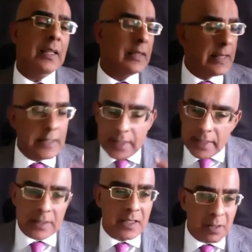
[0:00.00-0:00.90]
This
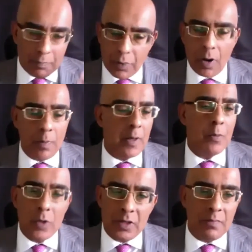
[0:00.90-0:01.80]
is the problem
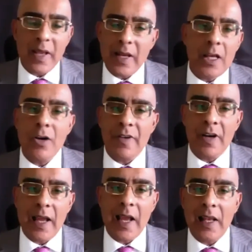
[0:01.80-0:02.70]
with many of
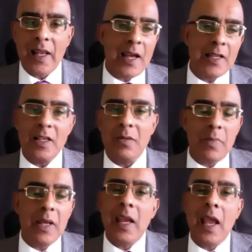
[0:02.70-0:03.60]
our airlines. It
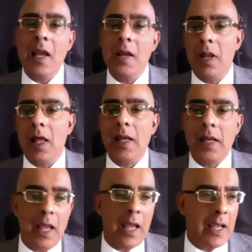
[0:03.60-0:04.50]
became like
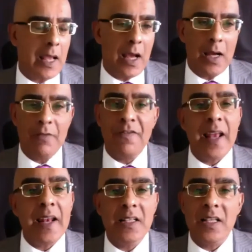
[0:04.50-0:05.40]
a
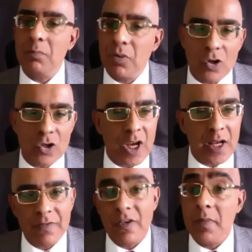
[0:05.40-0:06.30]
vanity
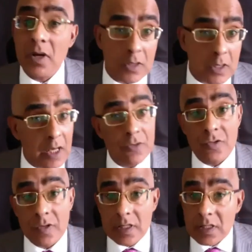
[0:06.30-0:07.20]
project for most
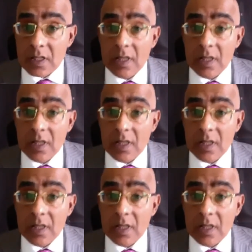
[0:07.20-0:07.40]
countries.